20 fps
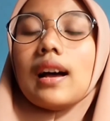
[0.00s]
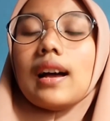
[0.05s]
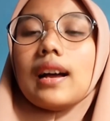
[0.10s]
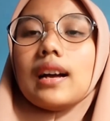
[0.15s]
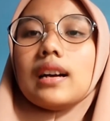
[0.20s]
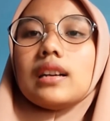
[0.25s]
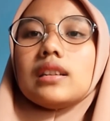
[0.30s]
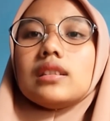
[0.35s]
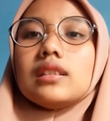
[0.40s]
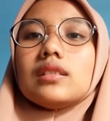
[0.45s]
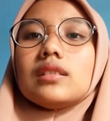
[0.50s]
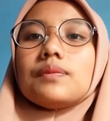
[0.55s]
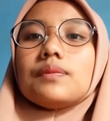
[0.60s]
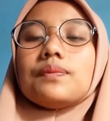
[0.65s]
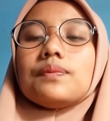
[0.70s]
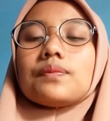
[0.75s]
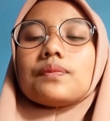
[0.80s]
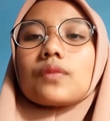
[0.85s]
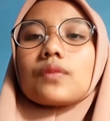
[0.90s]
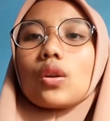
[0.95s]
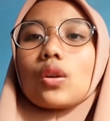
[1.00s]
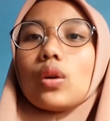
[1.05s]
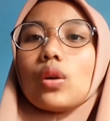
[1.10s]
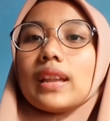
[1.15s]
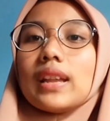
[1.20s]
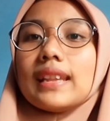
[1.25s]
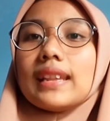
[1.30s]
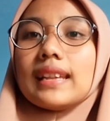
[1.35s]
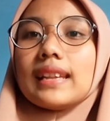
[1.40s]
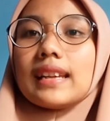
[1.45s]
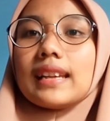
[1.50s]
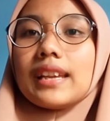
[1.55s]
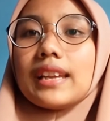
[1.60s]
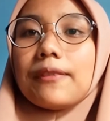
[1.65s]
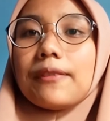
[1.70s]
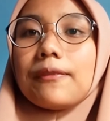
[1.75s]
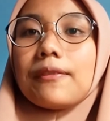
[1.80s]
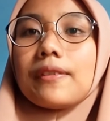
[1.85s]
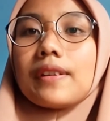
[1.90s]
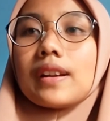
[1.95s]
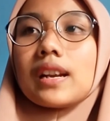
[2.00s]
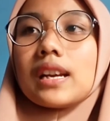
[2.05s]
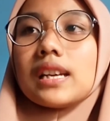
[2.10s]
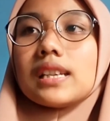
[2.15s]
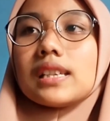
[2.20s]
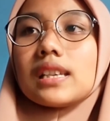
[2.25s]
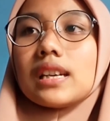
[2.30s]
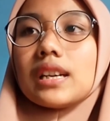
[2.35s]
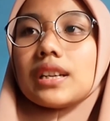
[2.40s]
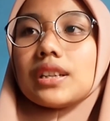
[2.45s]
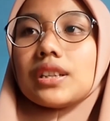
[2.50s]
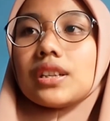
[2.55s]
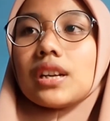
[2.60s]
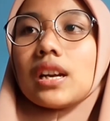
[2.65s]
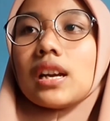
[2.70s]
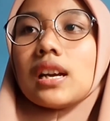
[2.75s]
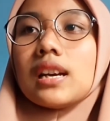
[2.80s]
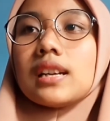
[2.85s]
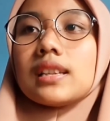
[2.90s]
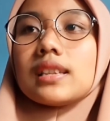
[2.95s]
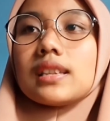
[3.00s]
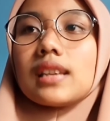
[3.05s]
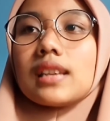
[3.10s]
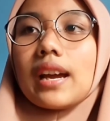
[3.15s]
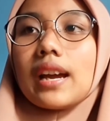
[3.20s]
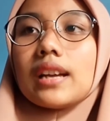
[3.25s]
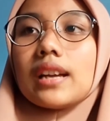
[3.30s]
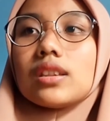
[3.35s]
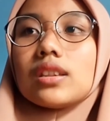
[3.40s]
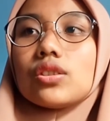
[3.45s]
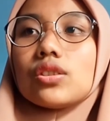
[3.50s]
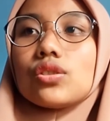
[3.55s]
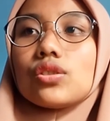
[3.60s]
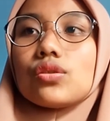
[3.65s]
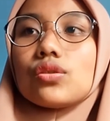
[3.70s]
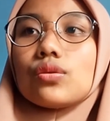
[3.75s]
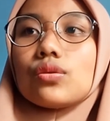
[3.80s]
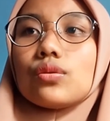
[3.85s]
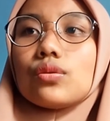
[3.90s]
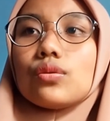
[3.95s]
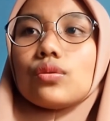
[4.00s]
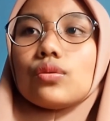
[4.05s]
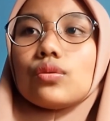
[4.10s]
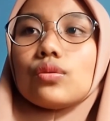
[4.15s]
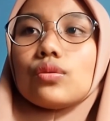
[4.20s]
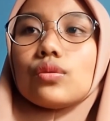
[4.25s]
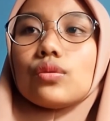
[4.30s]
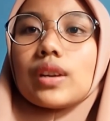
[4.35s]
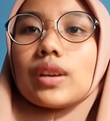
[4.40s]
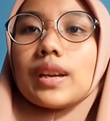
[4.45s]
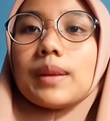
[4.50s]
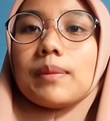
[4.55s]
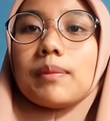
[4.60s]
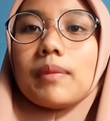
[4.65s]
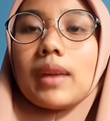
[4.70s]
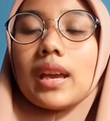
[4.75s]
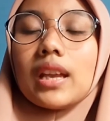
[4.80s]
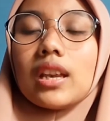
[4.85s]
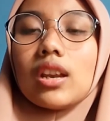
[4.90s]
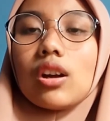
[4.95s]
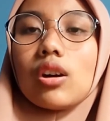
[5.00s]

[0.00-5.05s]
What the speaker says: And quantitative research tend to remain